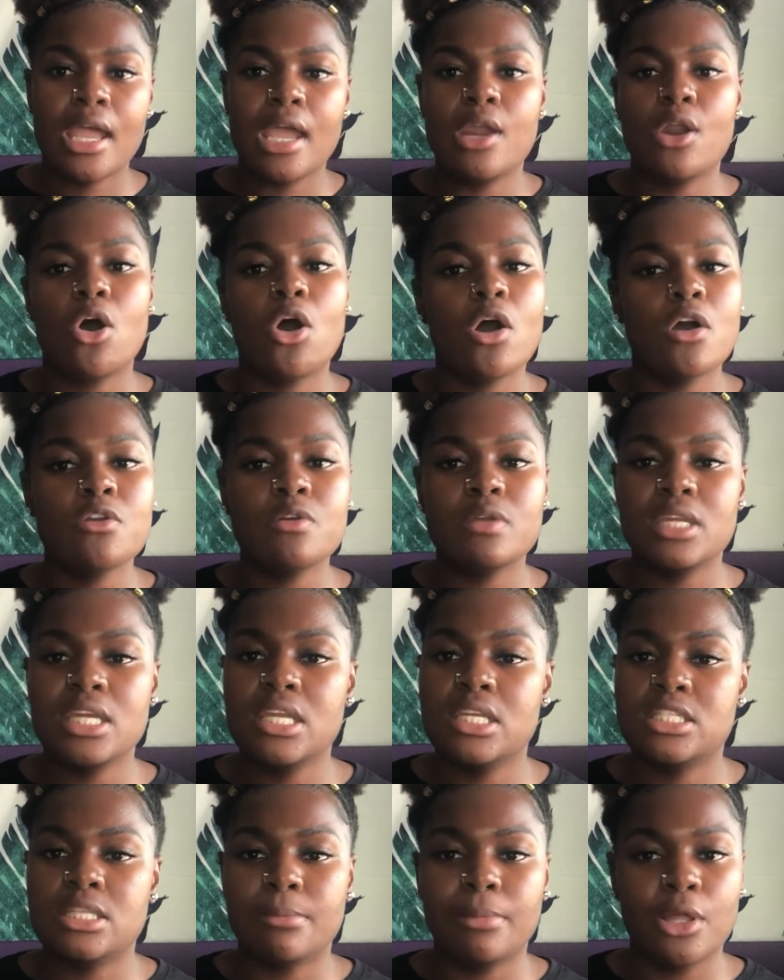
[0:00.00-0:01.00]
And all you
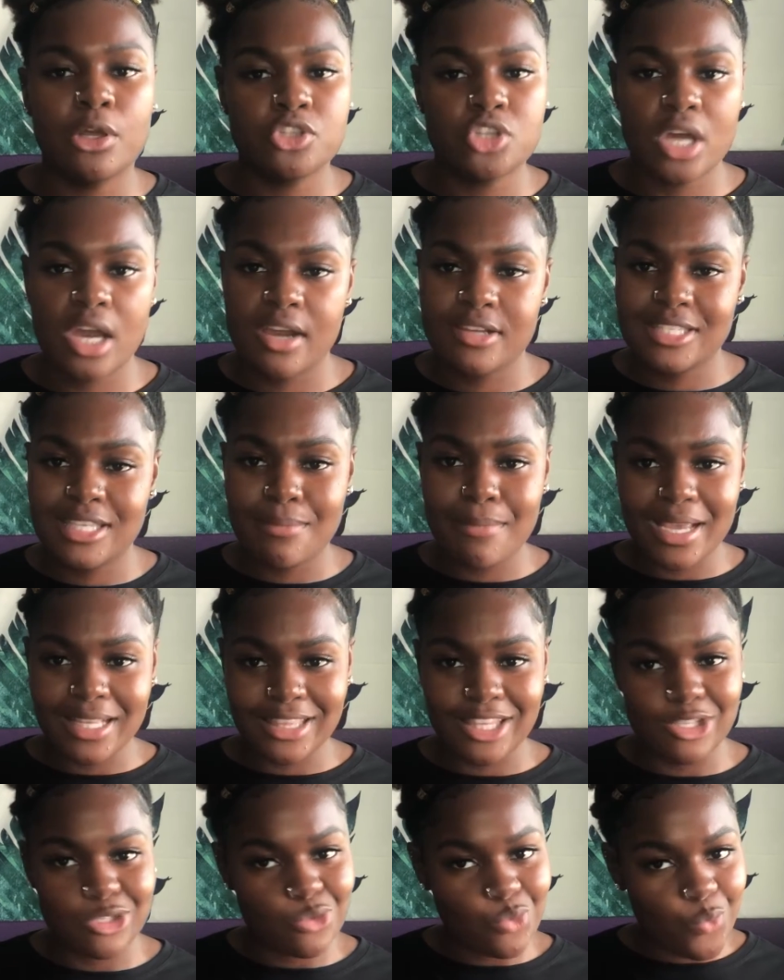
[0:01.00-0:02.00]
need is a blow dryer to
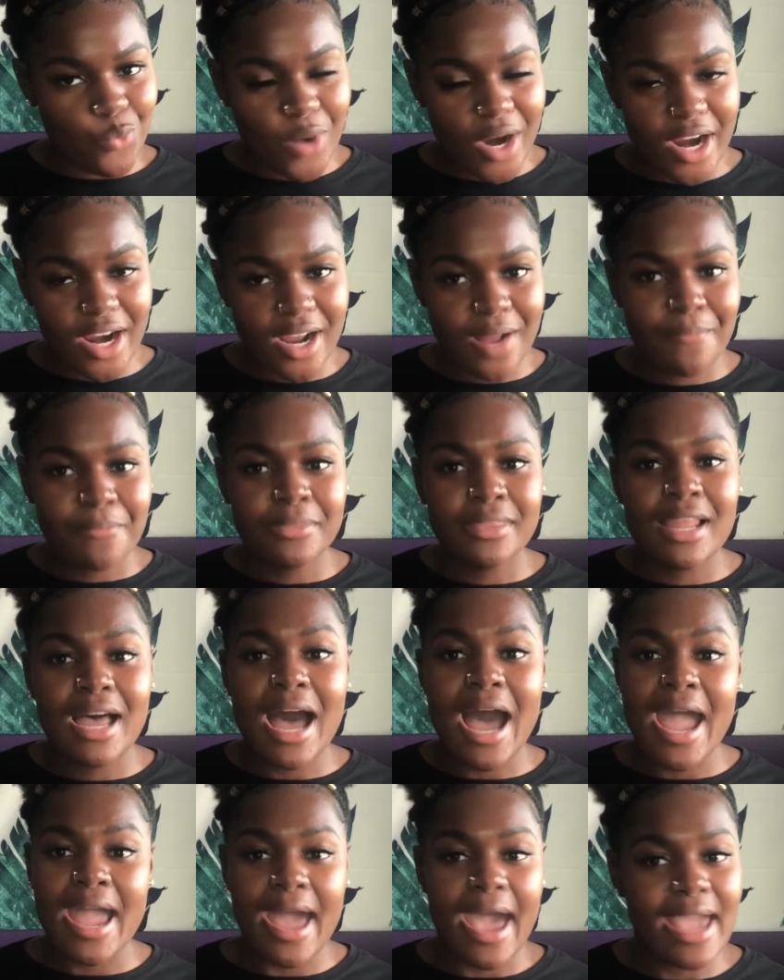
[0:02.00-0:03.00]
make this work.
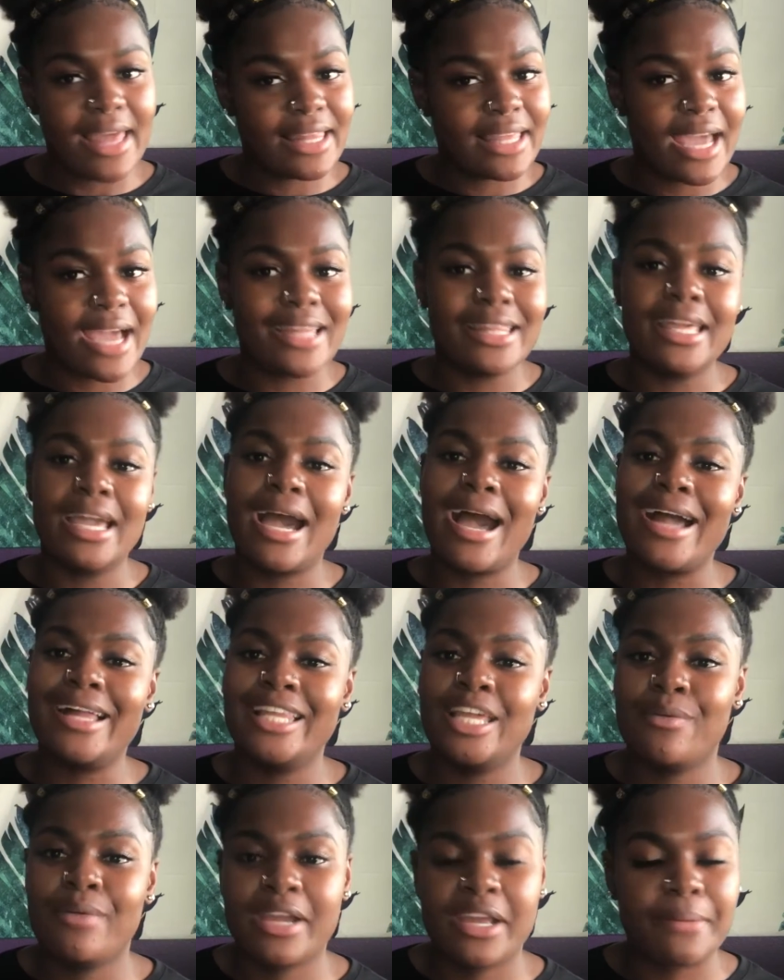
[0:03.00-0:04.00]
I highly, highly,
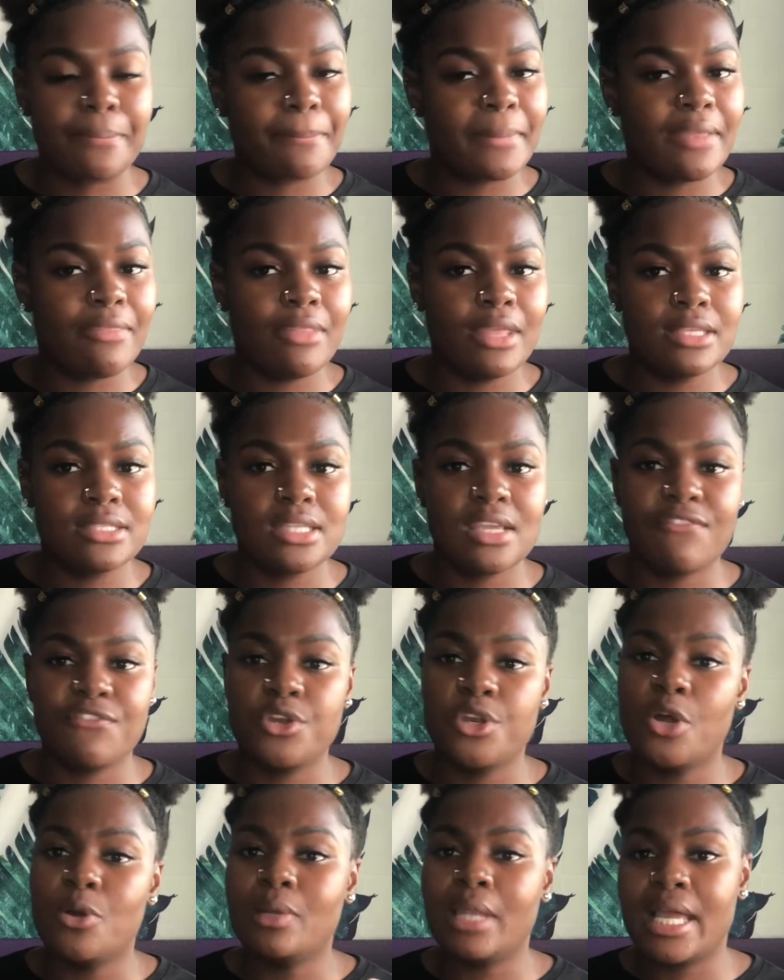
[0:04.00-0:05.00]
highly recommend this if
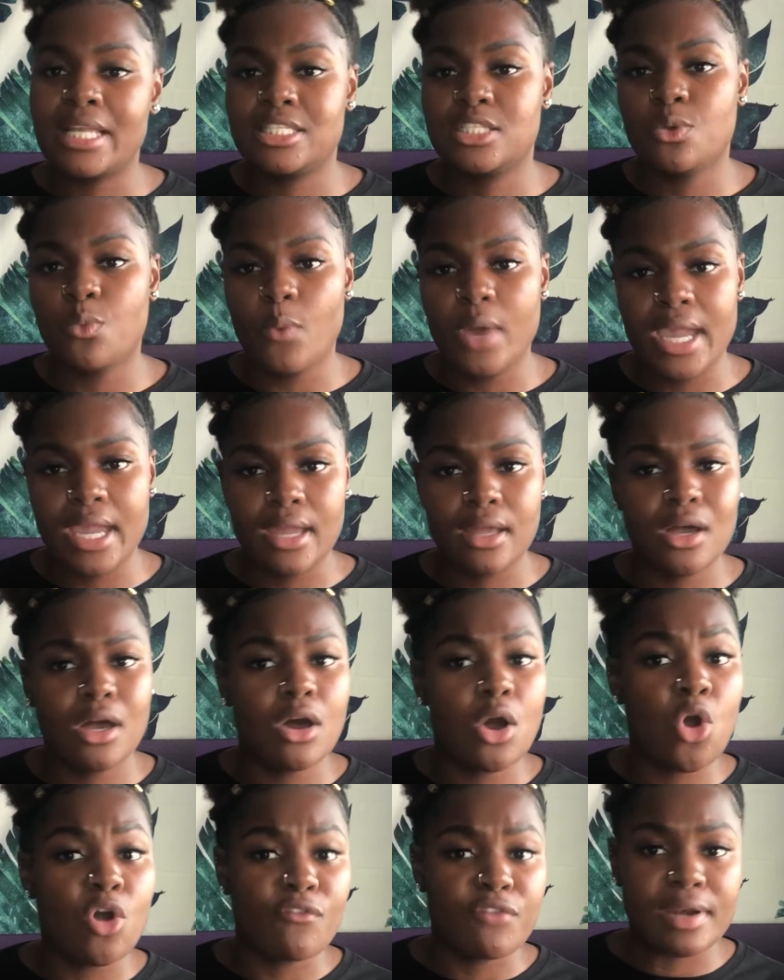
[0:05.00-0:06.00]
you don't like to wait
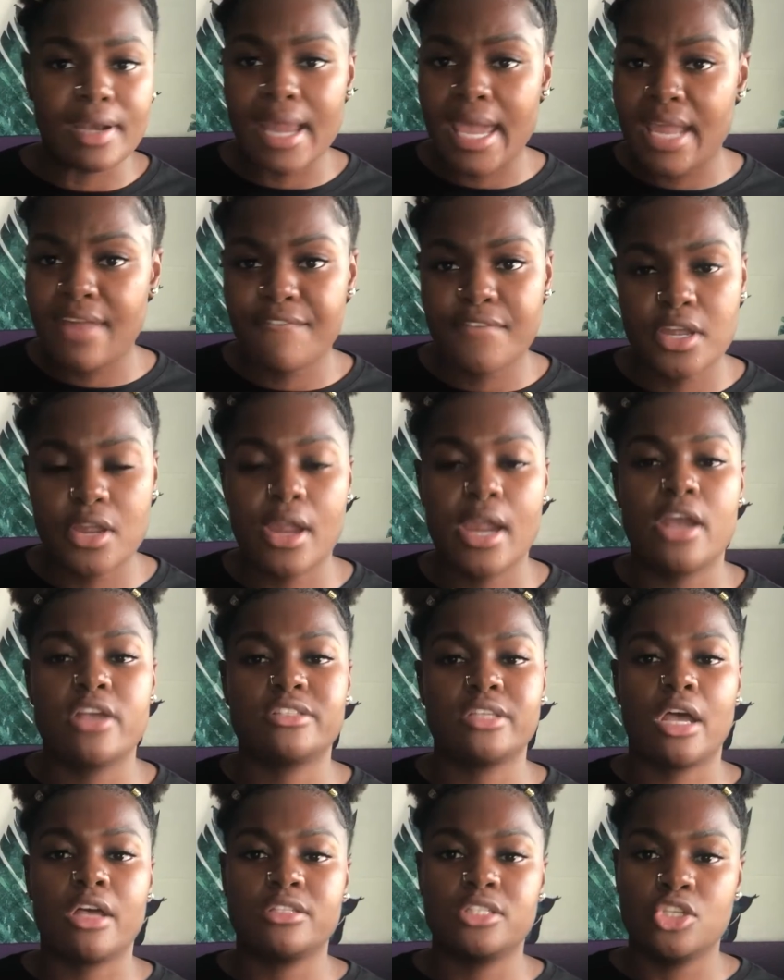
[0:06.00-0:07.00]
overnight for your
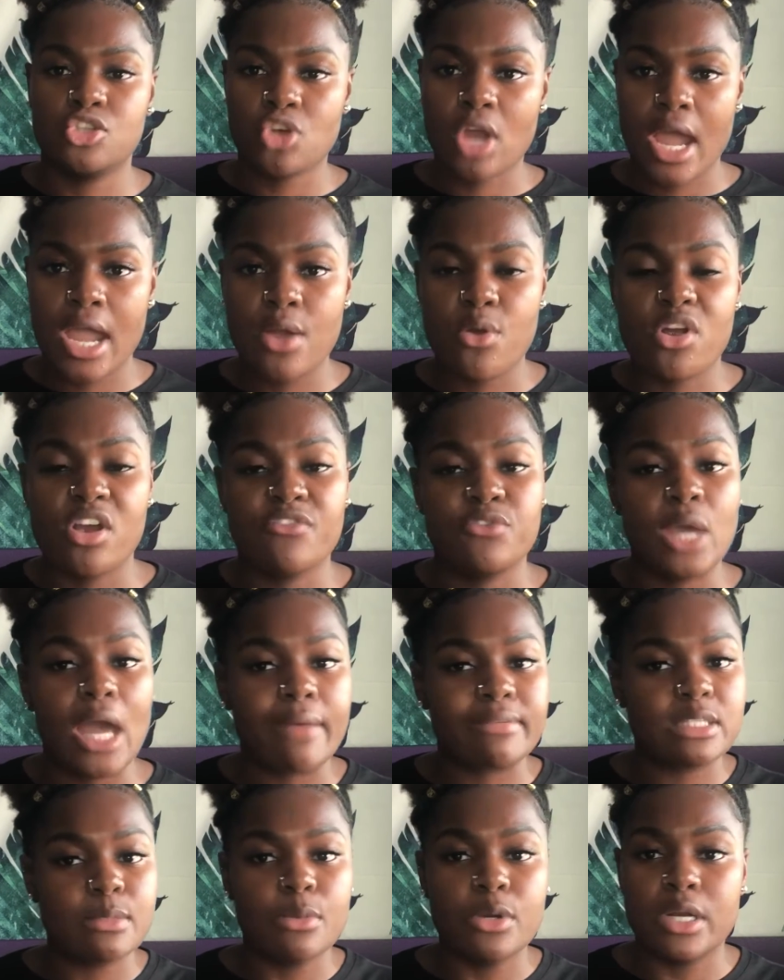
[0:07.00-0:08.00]
hairstyles to dry, or if you
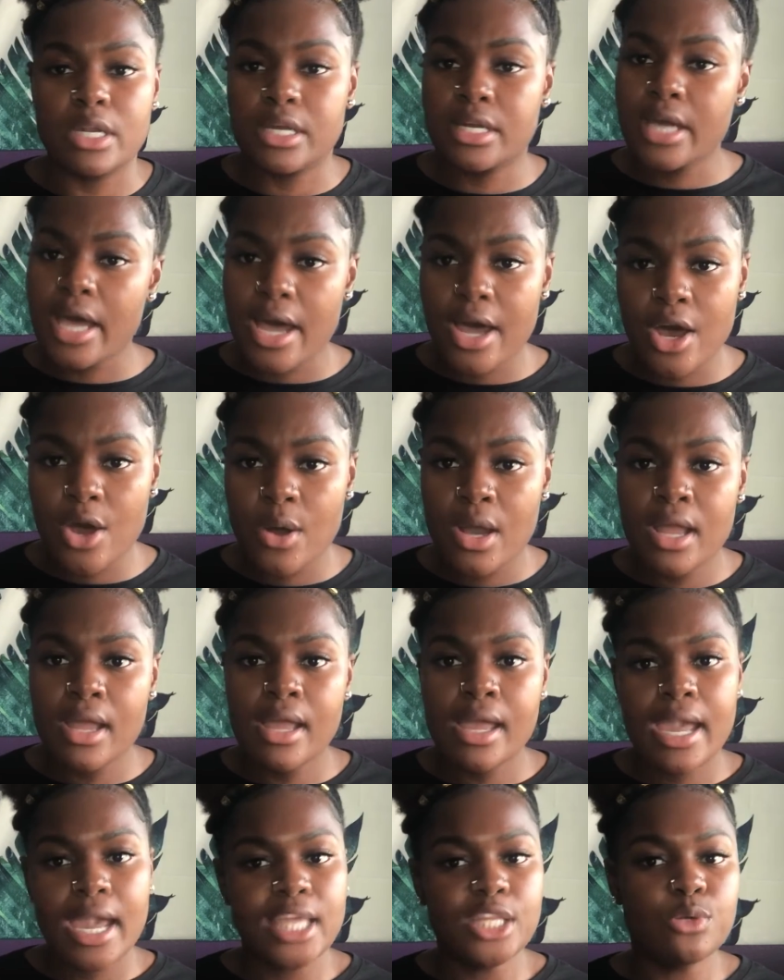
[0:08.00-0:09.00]
have somewhere to go
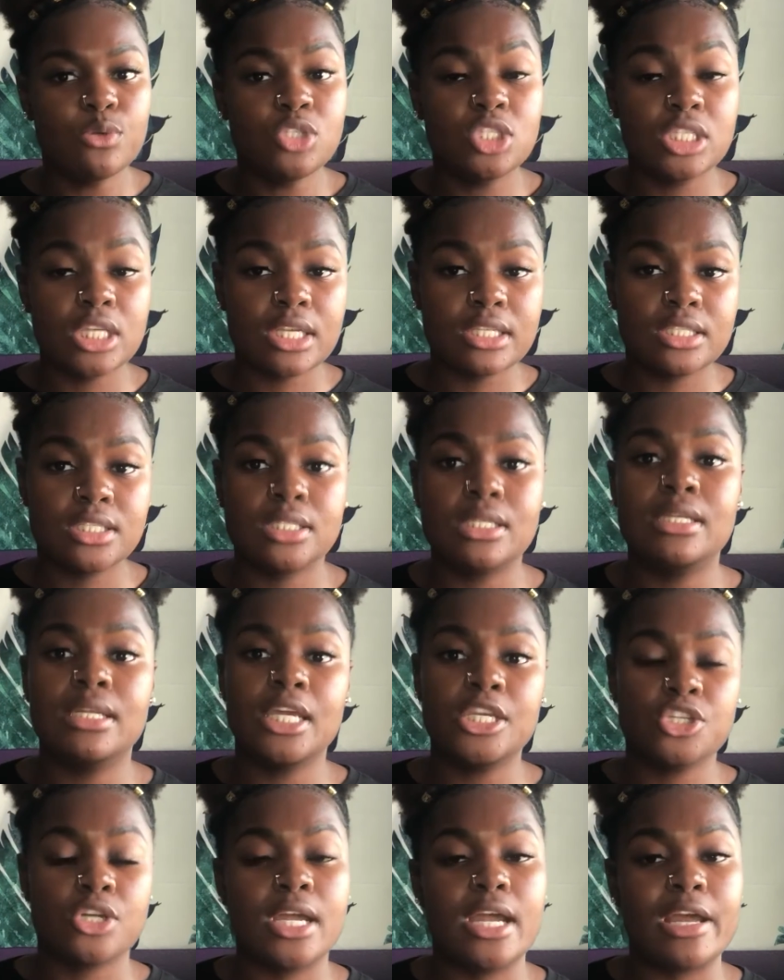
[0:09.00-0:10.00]
and you just
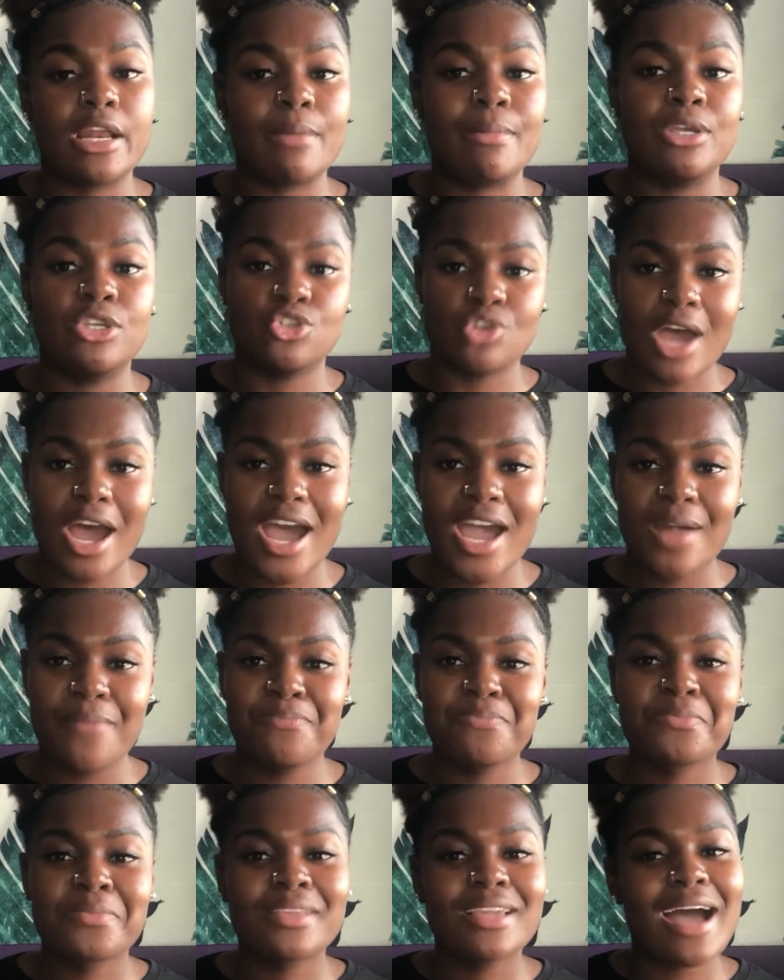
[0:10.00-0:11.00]
need your hair to be
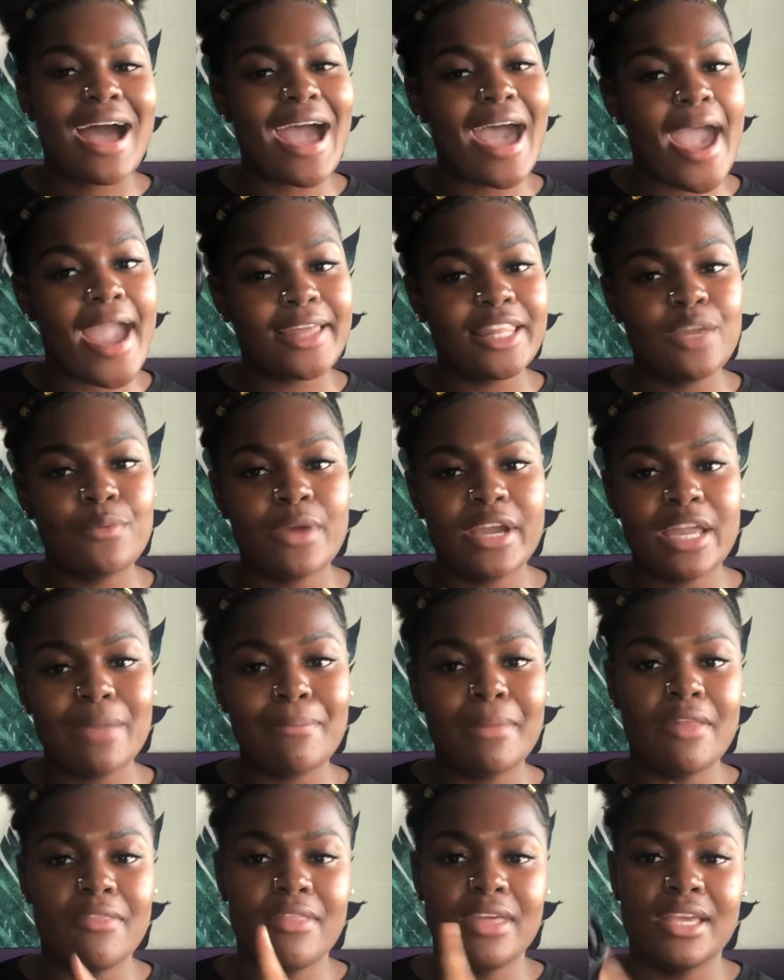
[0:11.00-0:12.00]
dry. I highly
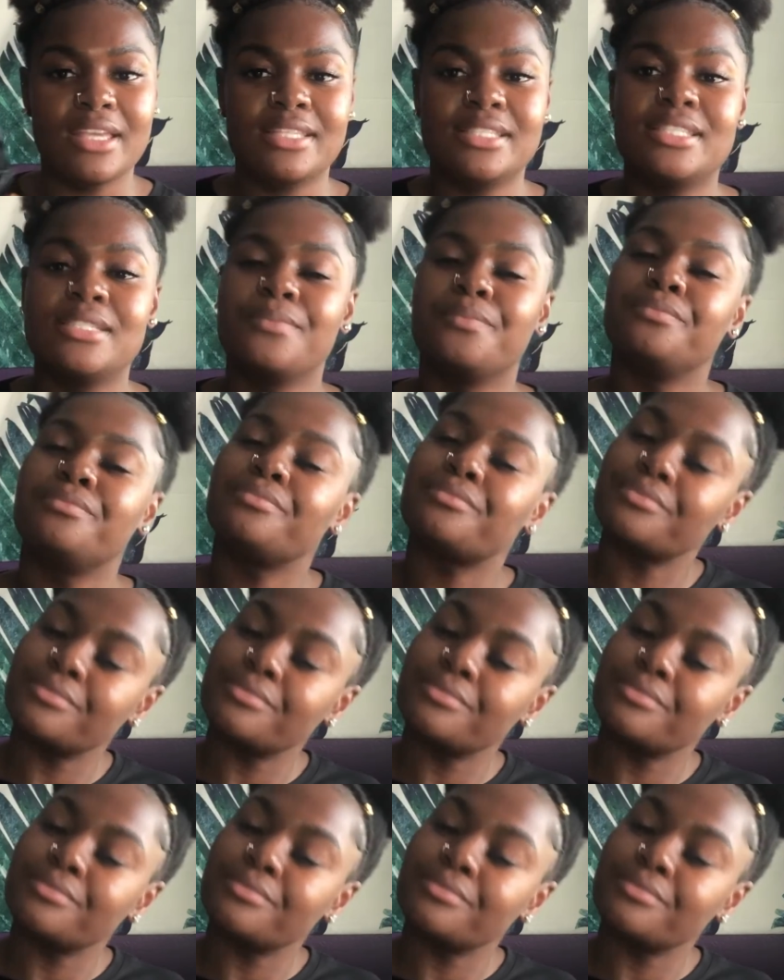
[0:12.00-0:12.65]
recommend this.